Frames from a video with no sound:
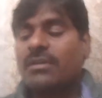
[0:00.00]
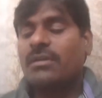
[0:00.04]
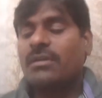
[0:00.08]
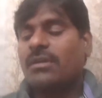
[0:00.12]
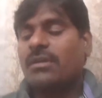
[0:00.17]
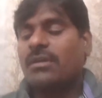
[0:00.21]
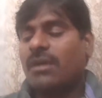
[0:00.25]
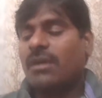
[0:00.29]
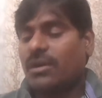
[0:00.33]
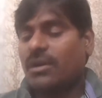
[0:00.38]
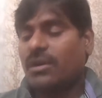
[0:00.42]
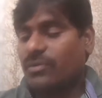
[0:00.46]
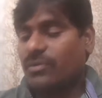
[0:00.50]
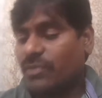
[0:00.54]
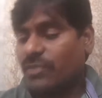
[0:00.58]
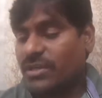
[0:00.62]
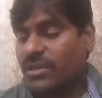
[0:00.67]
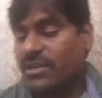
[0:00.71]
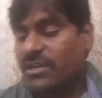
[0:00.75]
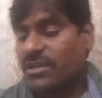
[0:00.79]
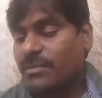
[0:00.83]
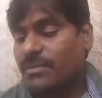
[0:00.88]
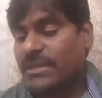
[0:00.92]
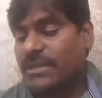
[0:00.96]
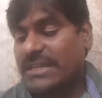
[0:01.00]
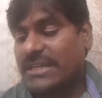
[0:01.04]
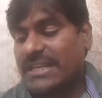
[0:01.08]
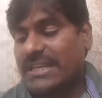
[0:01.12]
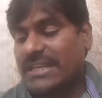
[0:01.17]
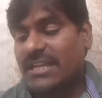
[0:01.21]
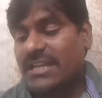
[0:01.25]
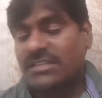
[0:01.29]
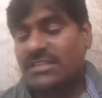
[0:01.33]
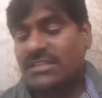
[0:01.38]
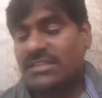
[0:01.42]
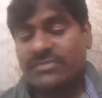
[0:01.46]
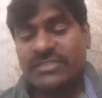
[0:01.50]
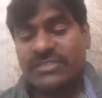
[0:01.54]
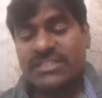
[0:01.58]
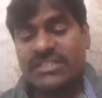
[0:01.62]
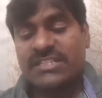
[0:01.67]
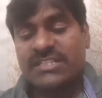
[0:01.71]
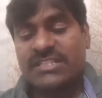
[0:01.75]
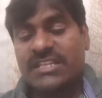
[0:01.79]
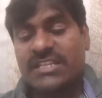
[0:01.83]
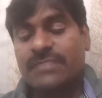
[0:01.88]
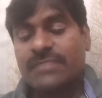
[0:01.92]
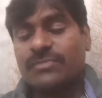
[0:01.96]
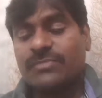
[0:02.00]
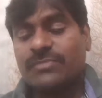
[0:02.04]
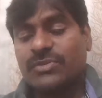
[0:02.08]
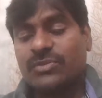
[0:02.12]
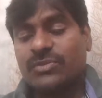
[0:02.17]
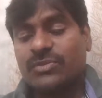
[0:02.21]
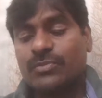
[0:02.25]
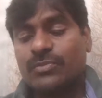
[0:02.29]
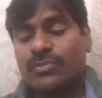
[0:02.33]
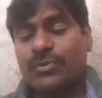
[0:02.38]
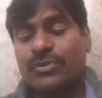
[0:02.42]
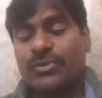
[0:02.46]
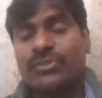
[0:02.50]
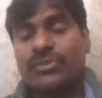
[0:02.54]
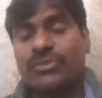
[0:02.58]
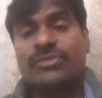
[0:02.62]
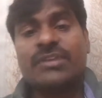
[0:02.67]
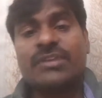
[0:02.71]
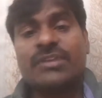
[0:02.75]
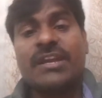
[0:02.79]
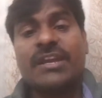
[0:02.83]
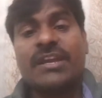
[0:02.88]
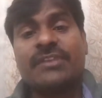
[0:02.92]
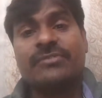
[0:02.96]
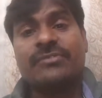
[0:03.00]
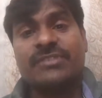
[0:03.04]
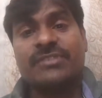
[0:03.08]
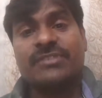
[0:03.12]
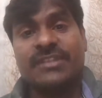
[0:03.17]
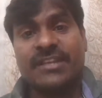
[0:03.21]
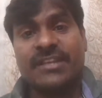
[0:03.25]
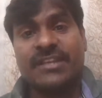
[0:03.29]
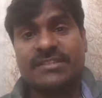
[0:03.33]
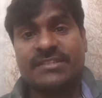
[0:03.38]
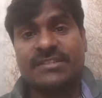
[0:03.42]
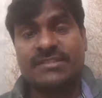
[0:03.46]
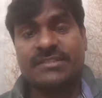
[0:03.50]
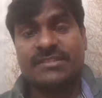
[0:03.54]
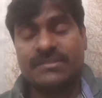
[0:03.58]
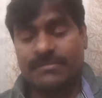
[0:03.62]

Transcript: hot water but reacts with steam to produce hydrogen gas.